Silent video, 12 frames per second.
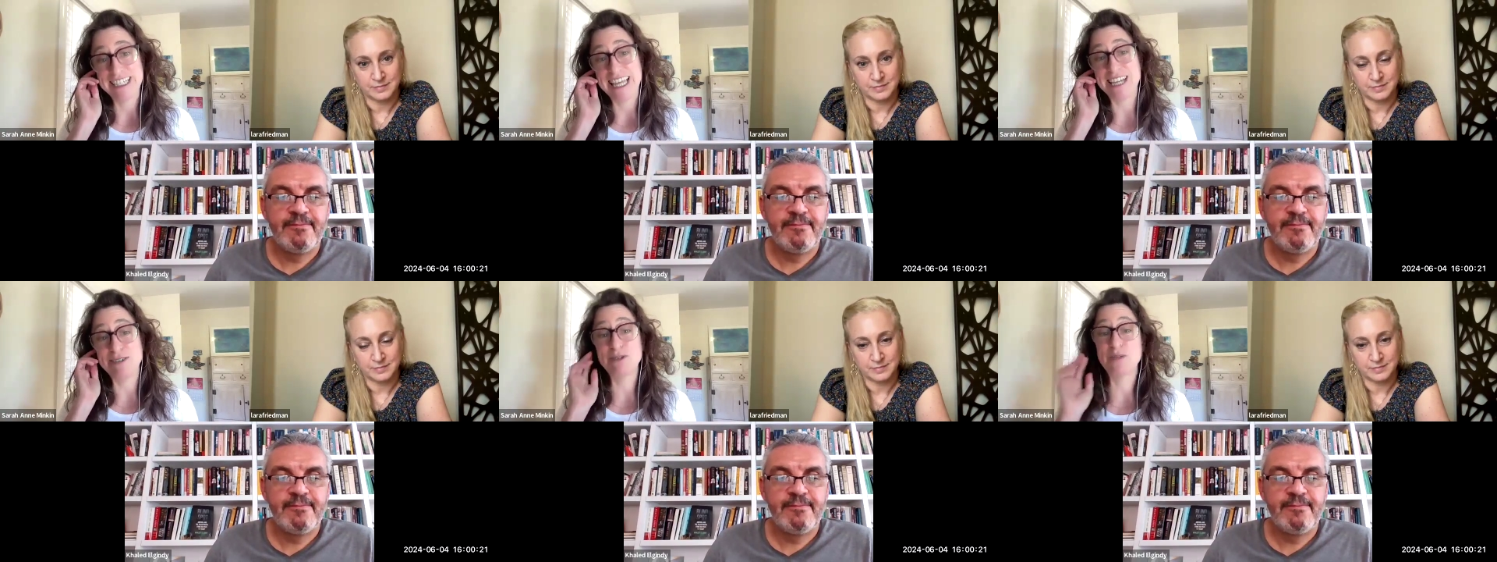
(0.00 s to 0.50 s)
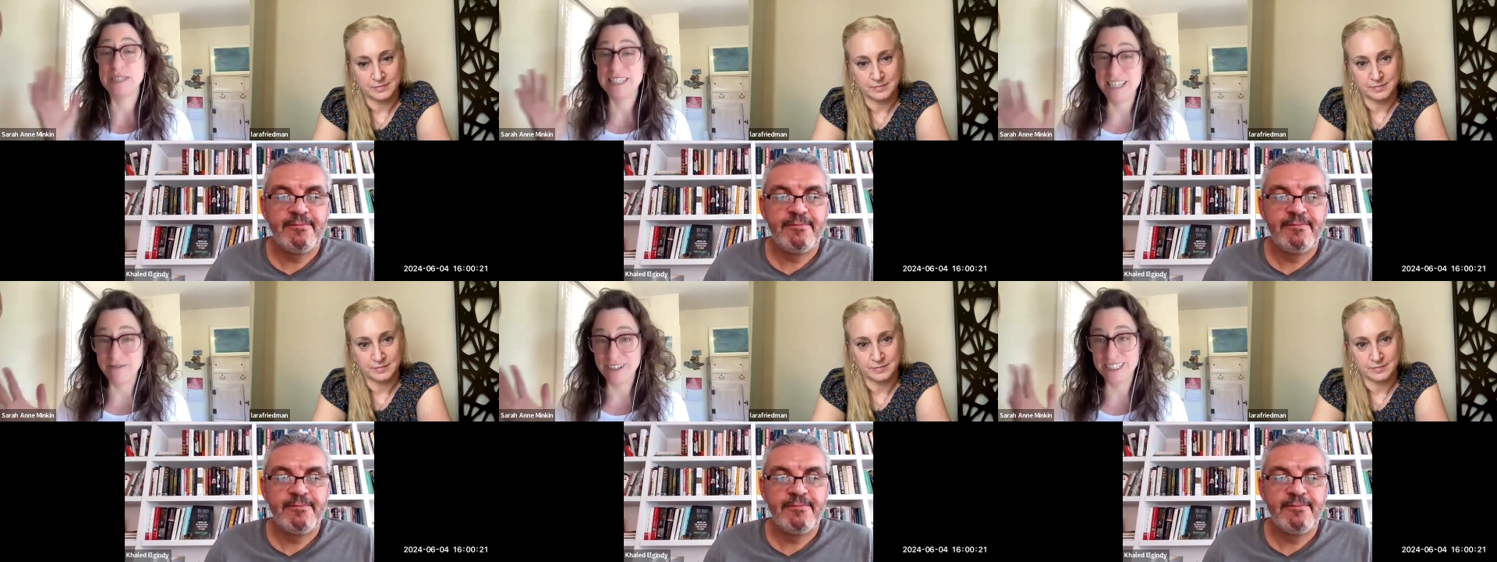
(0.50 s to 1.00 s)
Speaker 1: Thank you
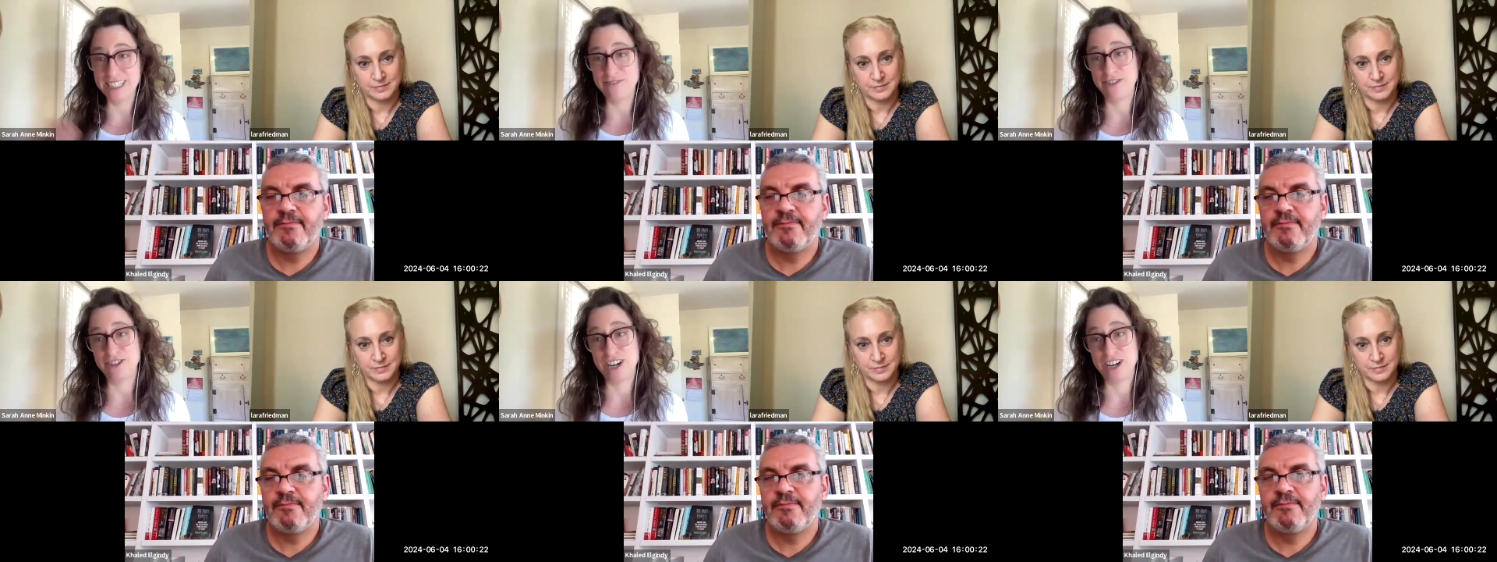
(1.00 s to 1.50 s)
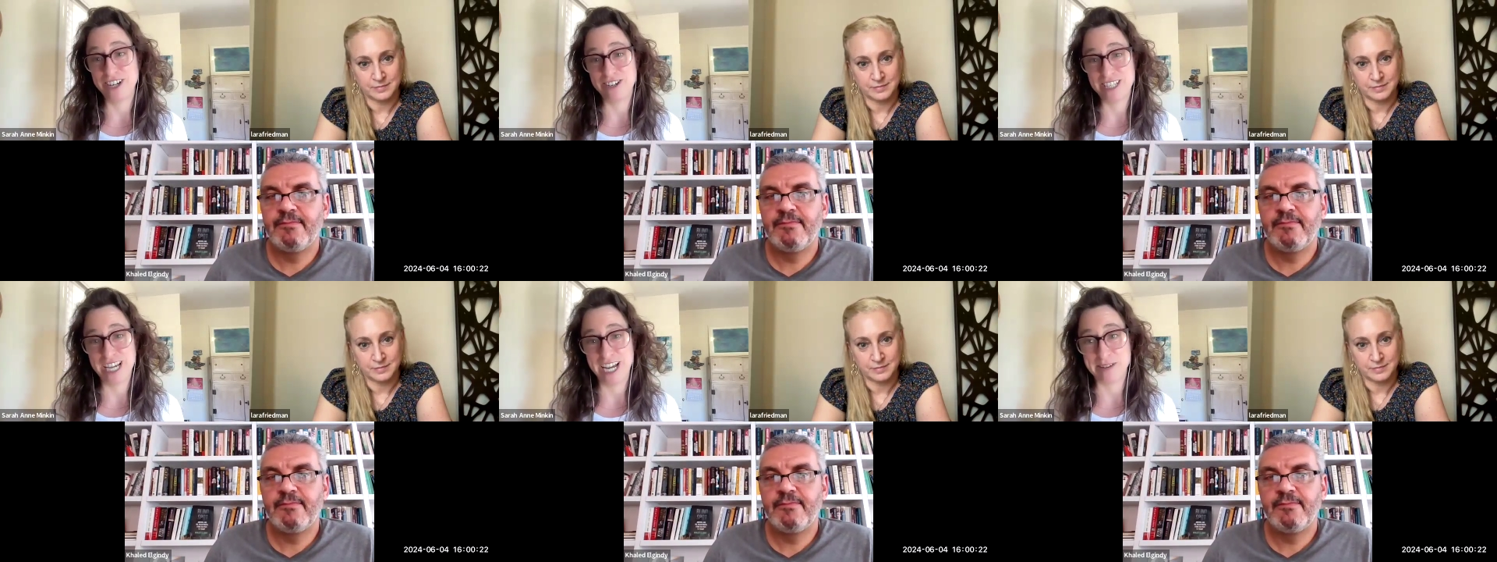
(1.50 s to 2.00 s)
specifically for sharing
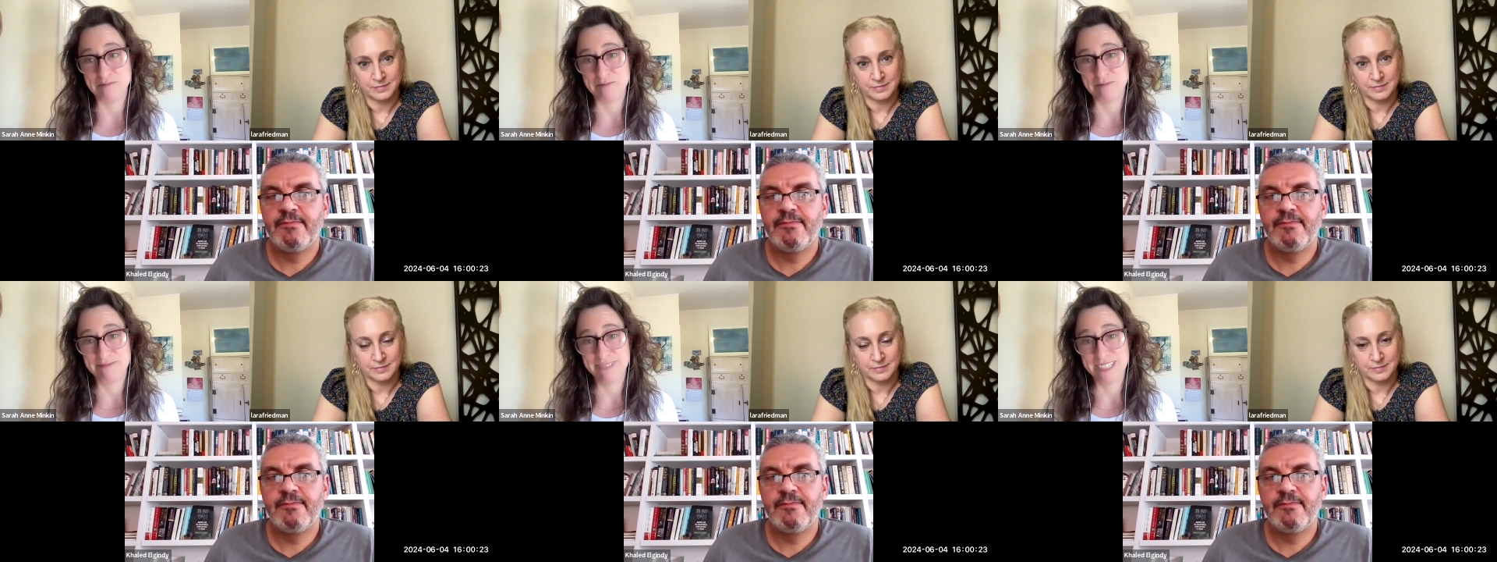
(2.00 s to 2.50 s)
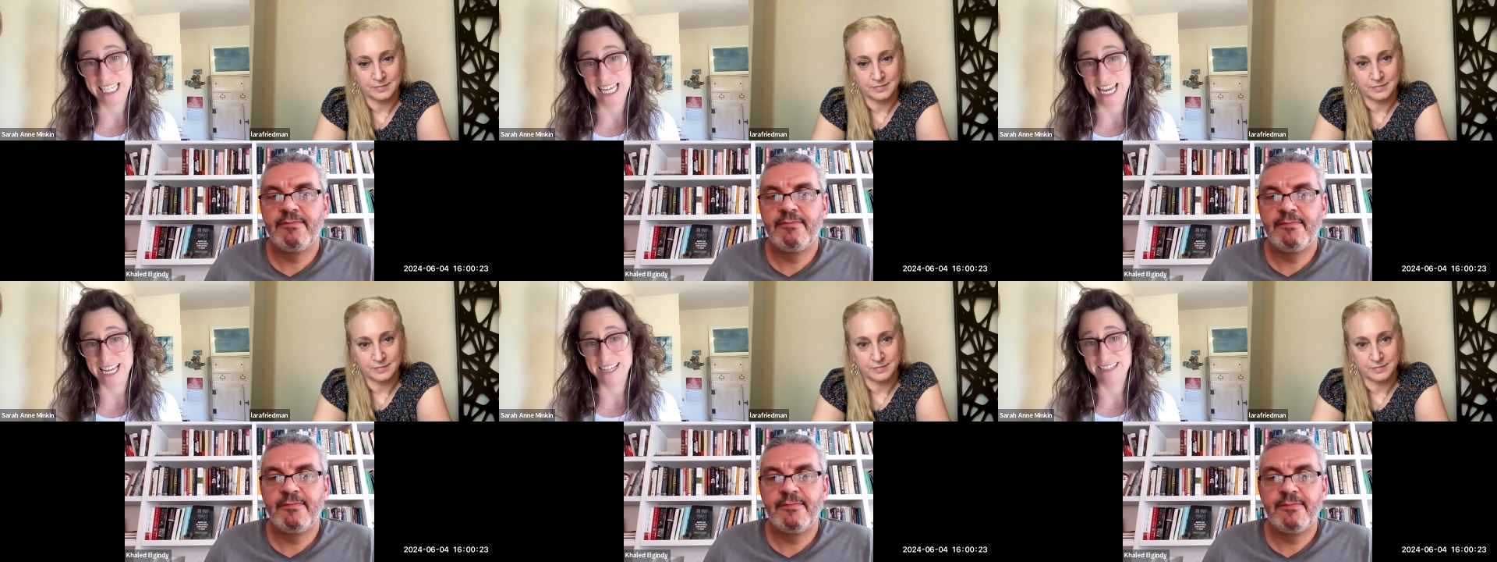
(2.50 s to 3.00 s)
your time
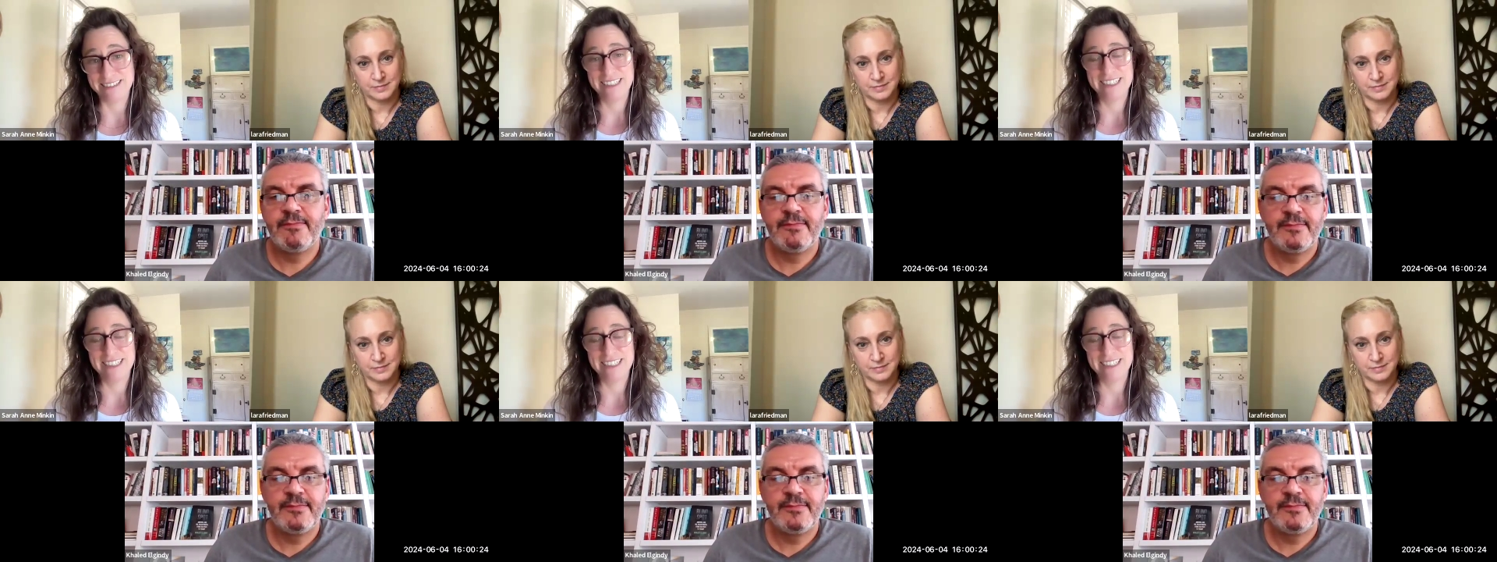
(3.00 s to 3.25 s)
today.